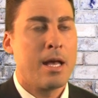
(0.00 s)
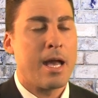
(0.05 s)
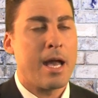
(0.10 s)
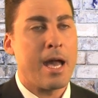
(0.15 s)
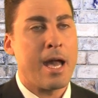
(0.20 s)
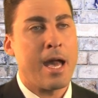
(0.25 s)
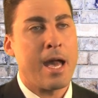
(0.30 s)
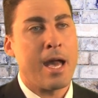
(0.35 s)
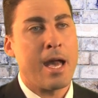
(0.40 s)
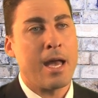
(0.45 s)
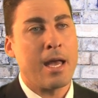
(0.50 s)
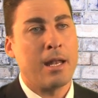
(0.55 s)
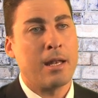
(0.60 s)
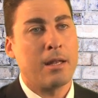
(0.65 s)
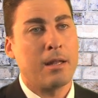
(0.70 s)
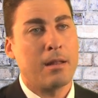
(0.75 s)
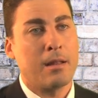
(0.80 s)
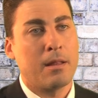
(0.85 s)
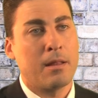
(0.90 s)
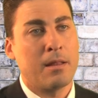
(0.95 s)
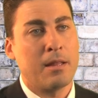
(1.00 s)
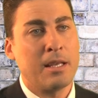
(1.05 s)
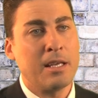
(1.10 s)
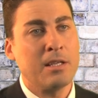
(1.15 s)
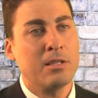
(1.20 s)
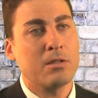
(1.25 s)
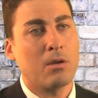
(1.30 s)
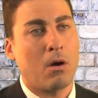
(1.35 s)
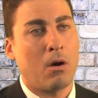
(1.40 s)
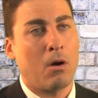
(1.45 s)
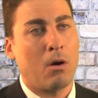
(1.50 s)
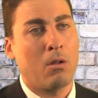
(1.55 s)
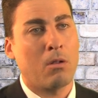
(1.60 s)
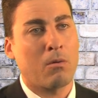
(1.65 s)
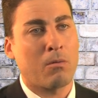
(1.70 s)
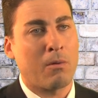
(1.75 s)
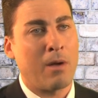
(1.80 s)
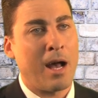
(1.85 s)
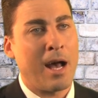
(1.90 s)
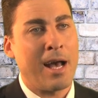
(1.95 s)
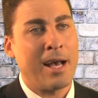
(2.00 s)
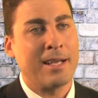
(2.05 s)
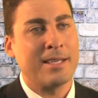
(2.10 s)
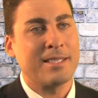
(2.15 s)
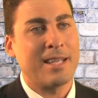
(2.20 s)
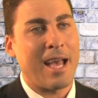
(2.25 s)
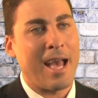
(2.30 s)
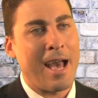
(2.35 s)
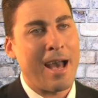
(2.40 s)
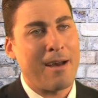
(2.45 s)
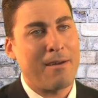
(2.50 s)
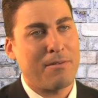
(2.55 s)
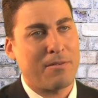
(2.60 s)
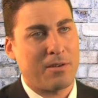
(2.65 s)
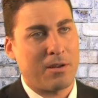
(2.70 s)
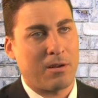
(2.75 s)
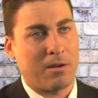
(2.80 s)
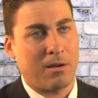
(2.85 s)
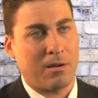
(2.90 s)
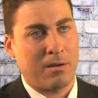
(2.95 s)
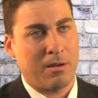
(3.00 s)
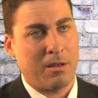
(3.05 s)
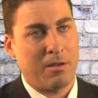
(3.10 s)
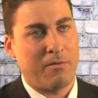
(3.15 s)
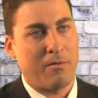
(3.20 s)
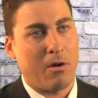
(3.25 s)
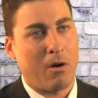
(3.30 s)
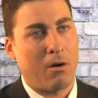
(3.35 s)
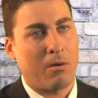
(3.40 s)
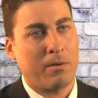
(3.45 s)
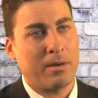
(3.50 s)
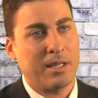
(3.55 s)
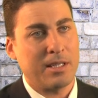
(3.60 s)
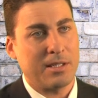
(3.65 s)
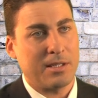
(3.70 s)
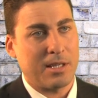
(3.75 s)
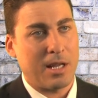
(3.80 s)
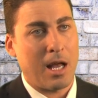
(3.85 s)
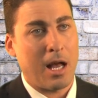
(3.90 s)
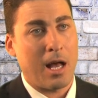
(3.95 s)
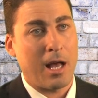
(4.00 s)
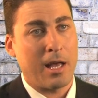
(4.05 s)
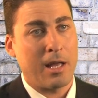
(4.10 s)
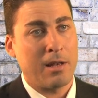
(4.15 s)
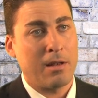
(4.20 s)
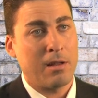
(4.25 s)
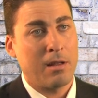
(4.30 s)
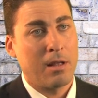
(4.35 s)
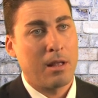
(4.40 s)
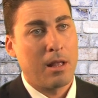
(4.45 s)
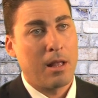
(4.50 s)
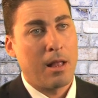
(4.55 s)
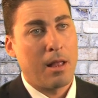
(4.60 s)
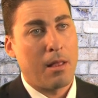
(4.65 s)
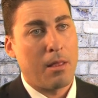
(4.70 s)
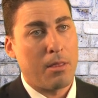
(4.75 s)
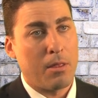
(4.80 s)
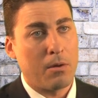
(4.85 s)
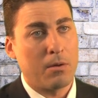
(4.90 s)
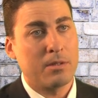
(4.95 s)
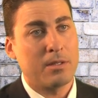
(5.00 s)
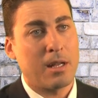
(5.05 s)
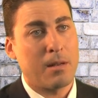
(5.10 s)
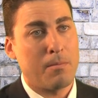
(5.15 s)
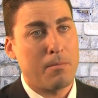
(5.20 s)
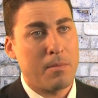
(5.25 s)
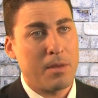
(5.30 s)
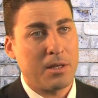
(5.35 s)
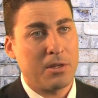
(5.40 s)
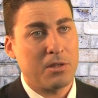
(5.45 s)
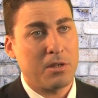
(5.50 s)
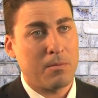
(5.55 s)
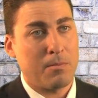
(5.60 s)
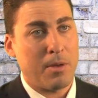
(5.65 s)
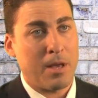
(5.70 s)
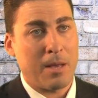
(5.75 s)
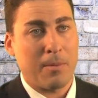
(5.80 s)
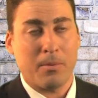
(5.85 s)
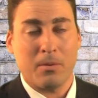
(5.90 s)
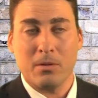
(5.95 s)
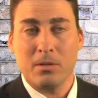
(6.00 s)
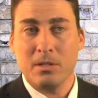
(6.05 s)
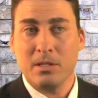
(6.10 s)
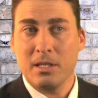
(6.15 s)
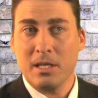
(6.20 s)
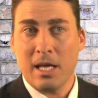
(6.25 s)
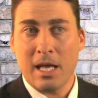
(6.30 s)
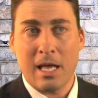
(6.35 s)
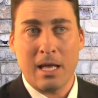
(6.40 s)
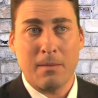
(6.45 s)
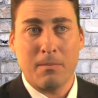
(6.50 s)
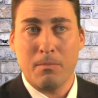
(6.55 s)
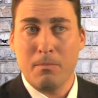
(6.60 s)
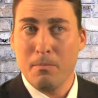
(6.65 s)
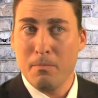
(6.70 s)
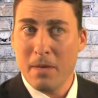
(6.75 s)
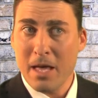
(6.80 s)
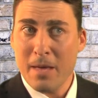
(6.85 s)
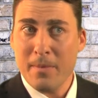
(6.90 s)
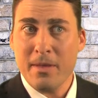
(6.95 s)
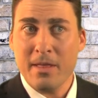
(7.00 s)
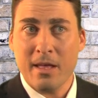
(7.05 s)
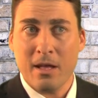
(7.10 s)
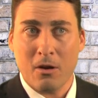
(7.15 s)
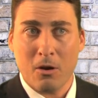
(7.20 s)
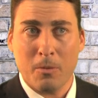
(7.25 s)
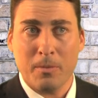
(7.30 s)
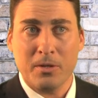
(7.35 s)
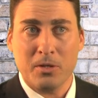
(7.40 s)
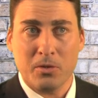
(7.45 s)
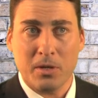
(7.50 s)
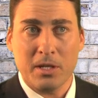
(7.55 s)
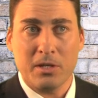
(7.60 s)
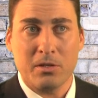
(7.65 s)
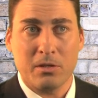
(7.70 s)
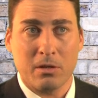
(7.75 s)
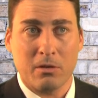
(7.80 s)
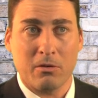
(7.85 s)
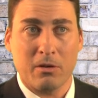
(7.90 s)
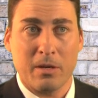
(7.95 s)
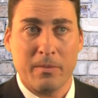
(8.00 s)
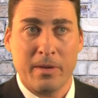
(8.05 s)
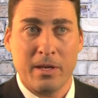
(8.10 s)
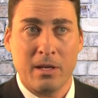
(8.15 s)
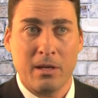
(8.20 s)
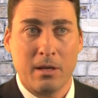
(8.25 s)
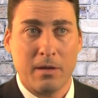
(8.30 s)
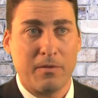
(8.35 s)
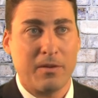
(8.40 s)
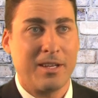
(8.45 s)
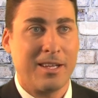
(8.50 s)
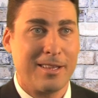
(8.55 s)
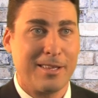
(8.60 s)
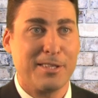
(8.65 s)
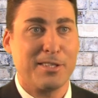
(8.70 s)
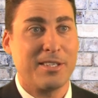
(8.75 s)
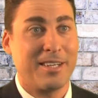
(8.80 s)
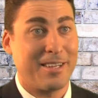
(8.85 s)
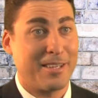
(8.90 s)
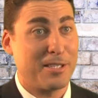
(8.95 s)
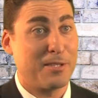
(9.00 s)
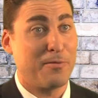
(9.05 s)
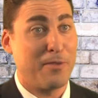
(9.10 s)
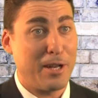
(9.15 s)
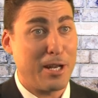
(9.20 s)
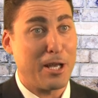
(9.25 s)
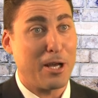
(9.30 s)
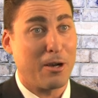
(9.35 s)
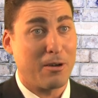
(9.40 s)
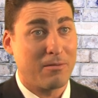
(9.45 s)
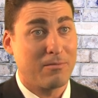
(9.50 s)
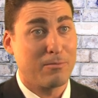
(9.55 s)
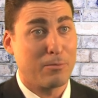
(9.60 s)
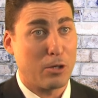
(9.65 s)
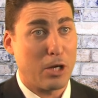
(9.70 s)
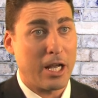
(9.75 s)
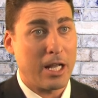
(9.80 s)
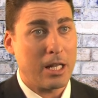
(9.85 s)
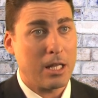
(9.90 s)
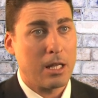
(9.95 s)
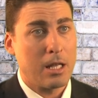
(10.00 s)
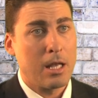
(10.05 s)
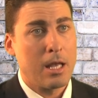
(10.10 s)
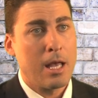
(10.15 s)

And these all arise after you've already signed those admission papers and maybe that arbitration agreement if you didn't listen to this video, right?